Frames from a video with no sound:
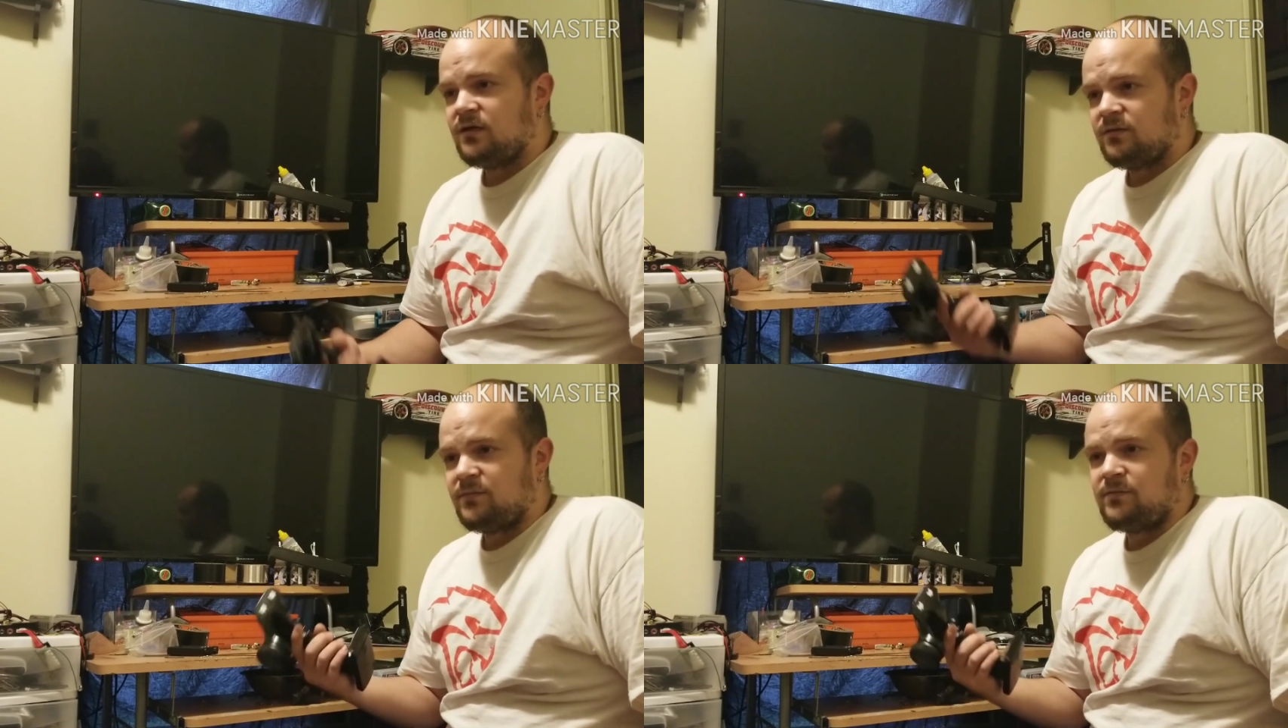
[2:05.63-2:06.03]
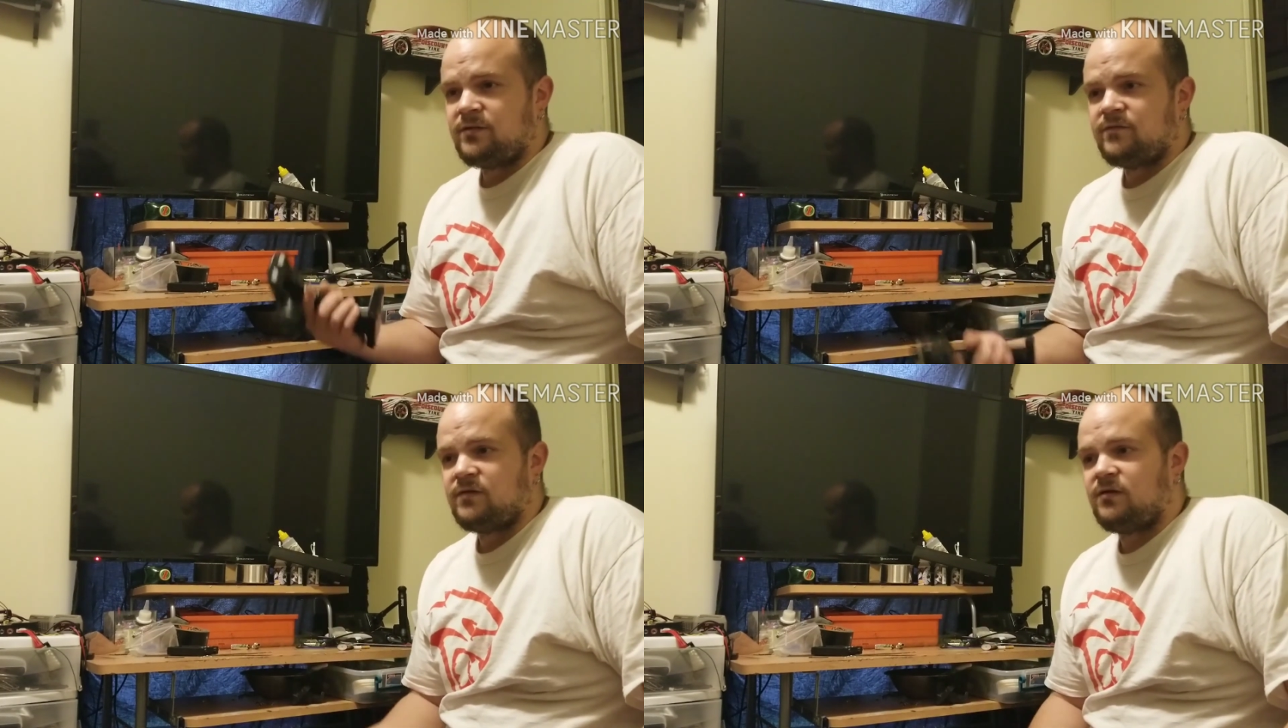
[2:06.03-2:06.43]
maybe
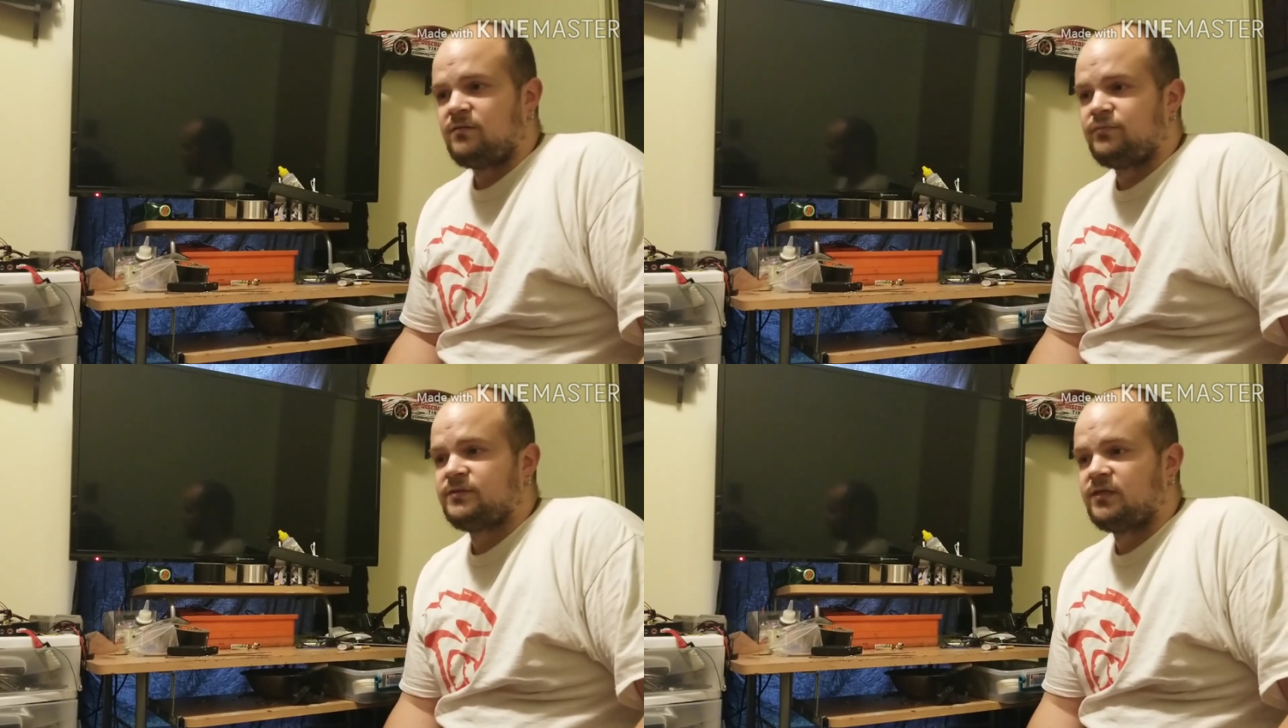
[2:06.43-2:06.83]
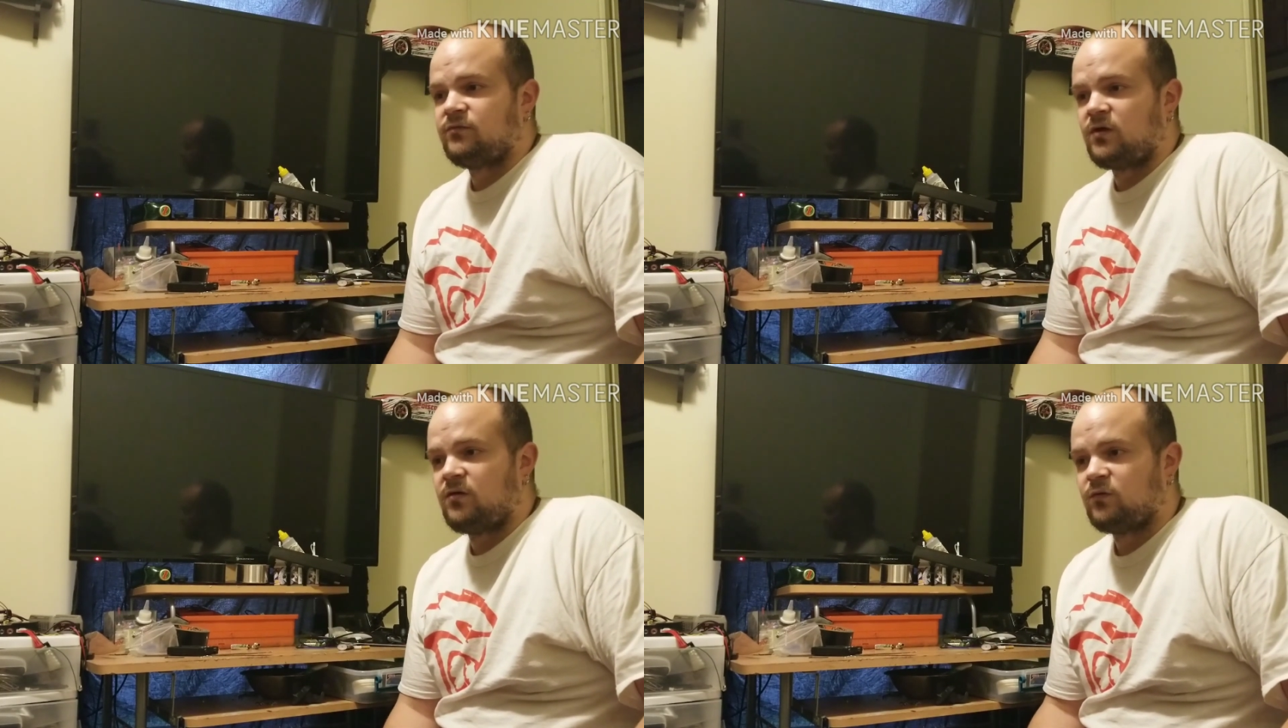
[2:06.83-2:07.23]
giving 100%
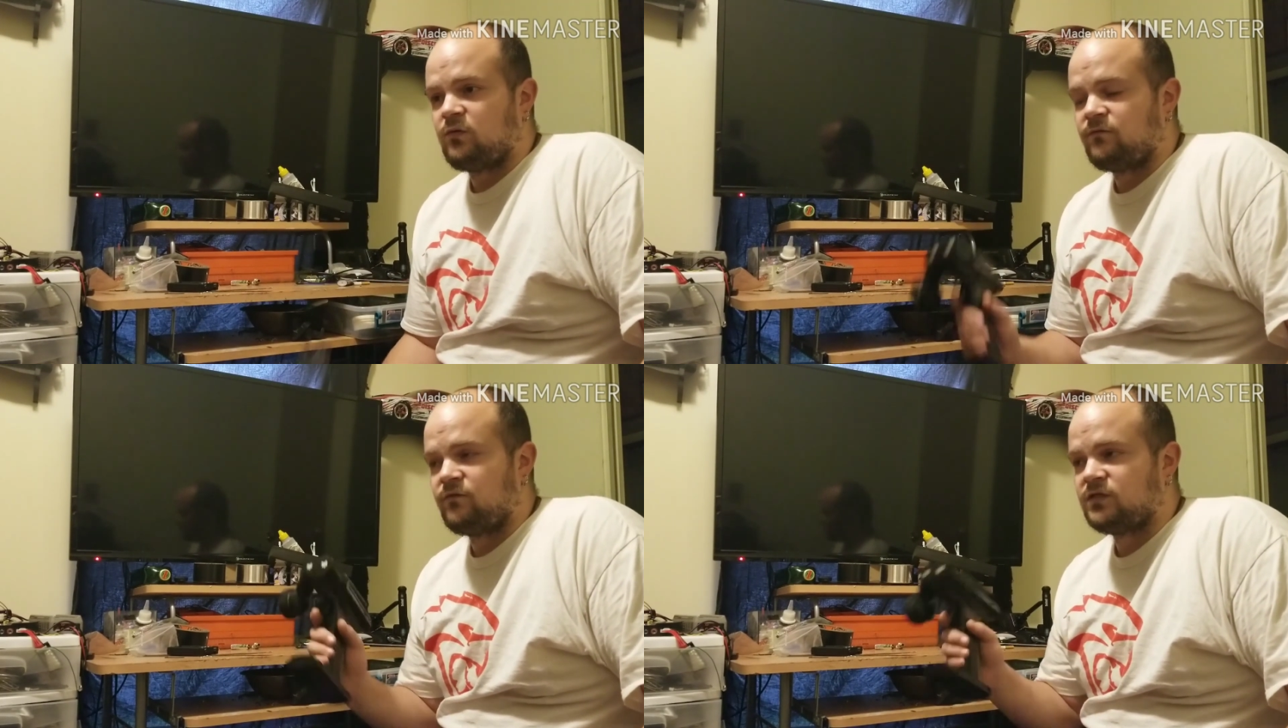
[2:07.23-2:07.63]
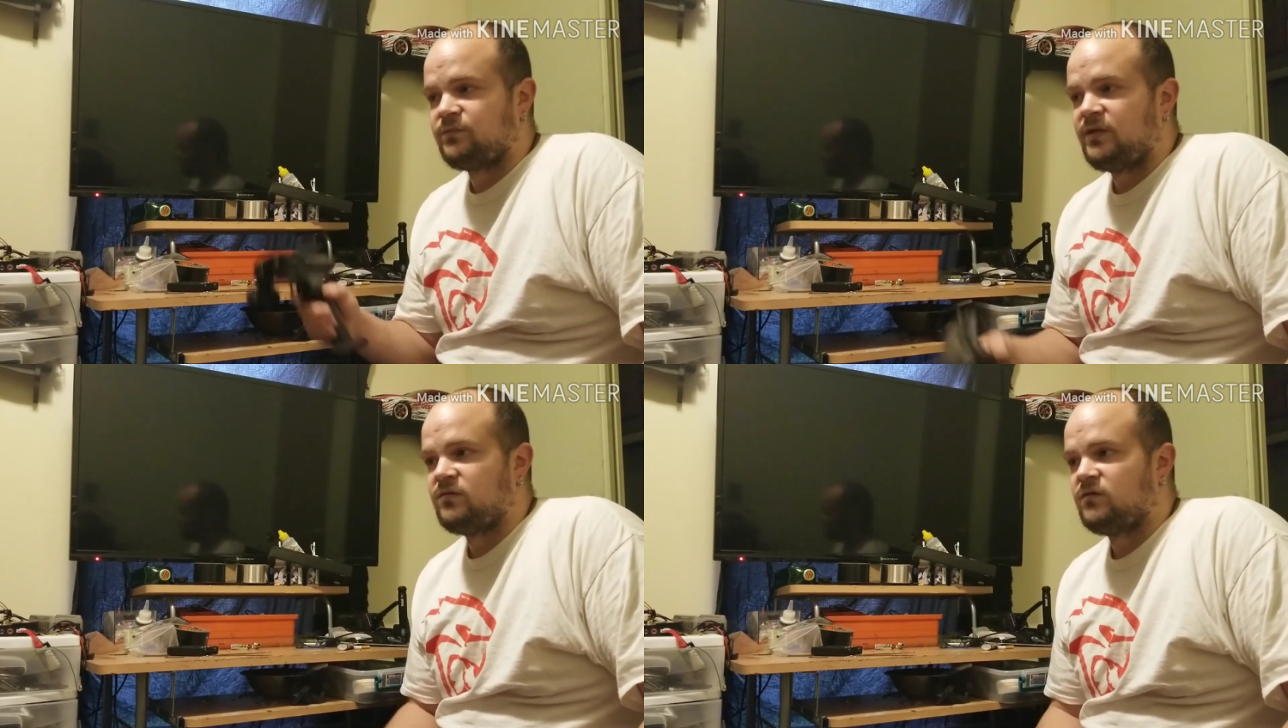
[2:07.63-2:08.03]
throttle, going for a
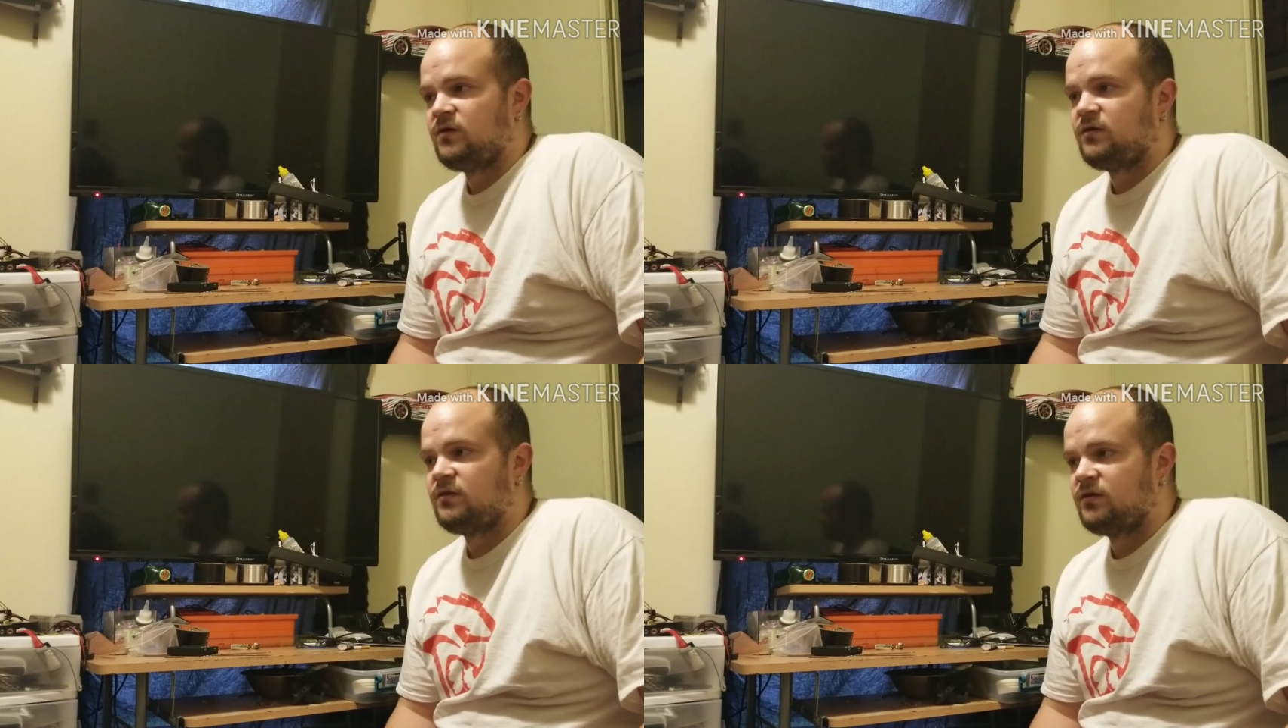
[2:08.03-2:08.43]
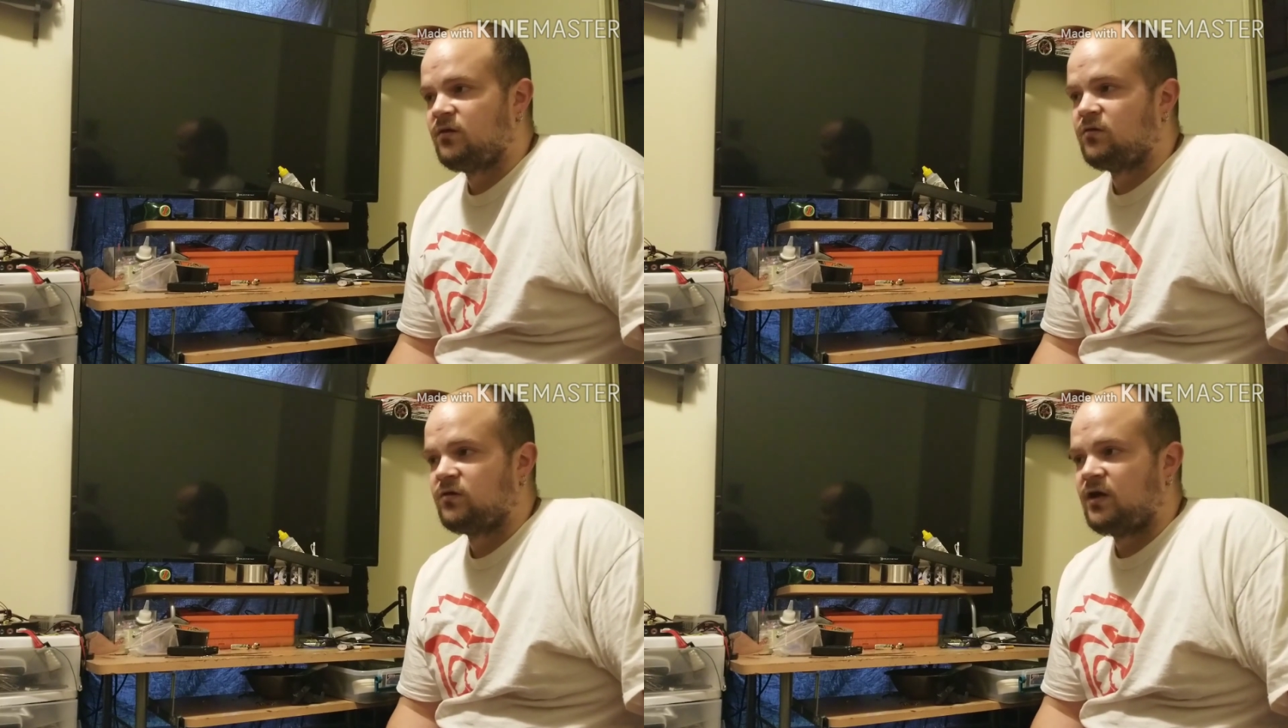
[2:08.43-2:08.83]
speed run, and then,
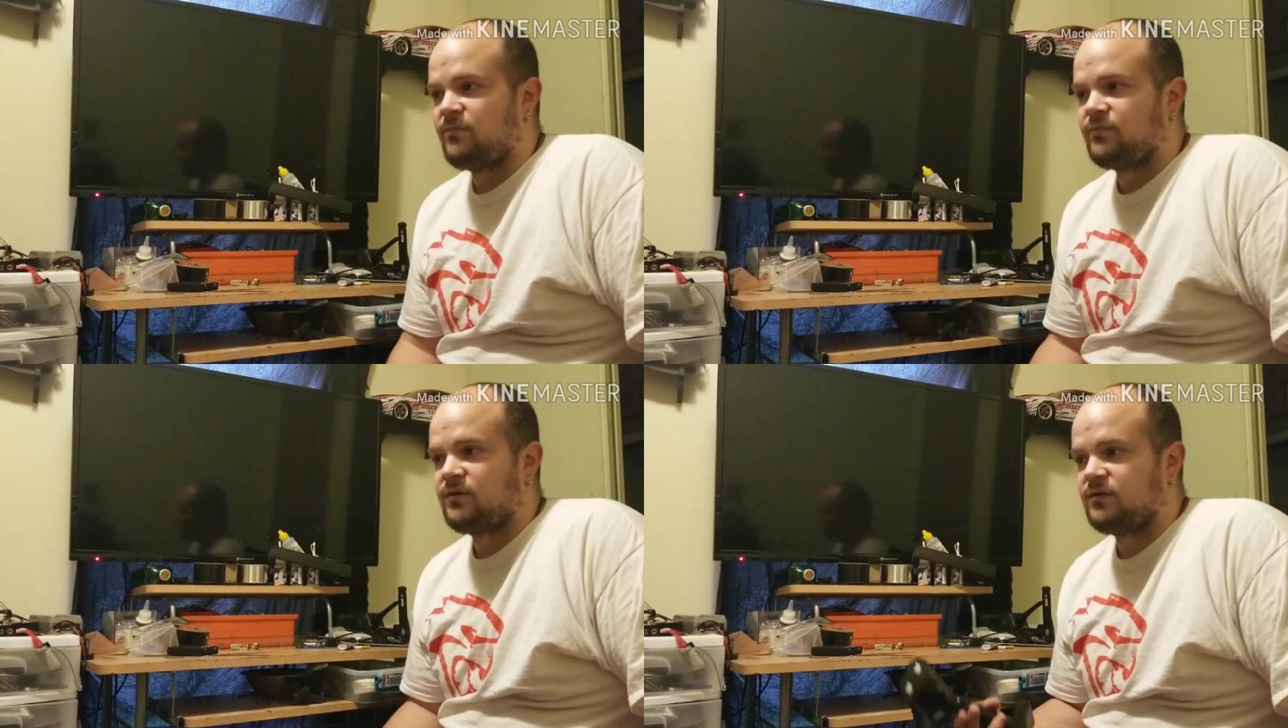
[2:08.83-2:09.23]
oh crap,